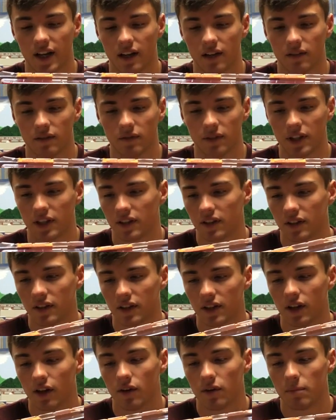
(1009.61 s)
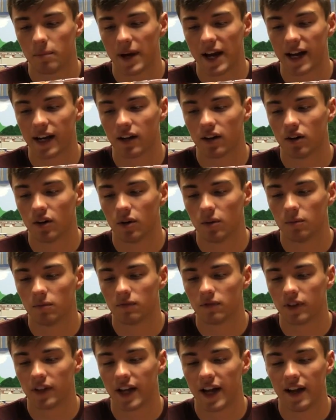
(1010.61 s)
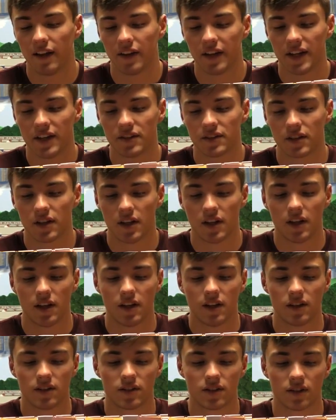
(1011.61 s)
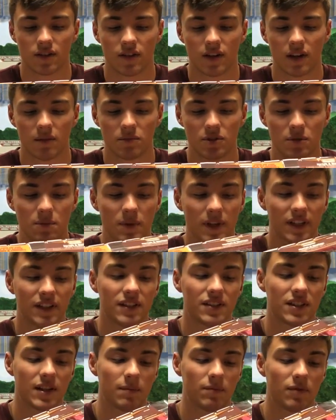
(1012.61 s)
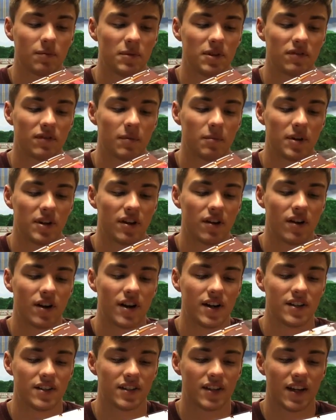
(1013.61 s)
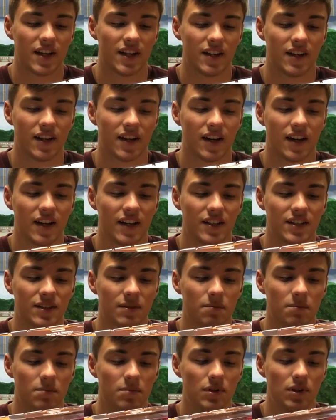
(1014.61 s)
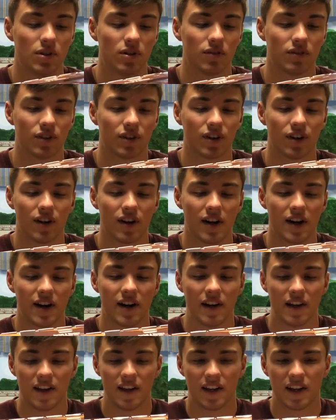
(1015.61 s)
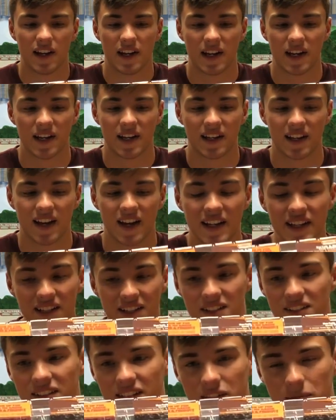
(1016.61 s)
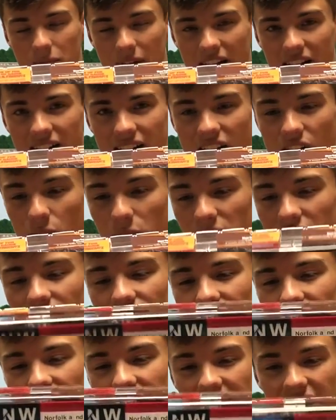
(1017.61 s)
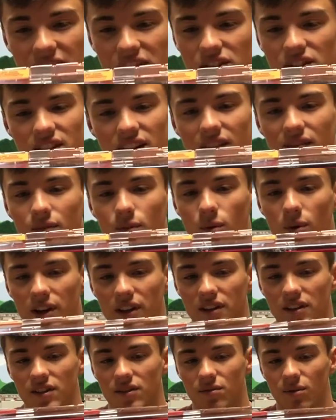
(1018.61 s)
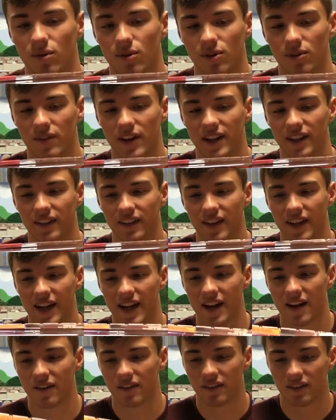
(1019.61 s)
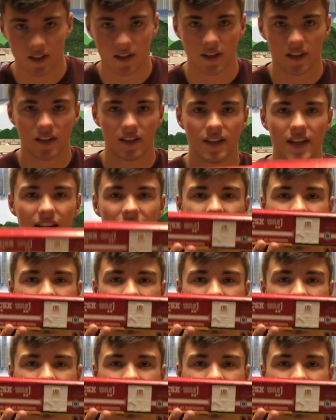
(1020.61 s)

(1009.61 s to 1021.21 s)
with going back home for the holidays. So she picked this up for me from Menards, and it's a beautiful car. I need the 6-pack now because I can't just have one of these rolling around the layout. Next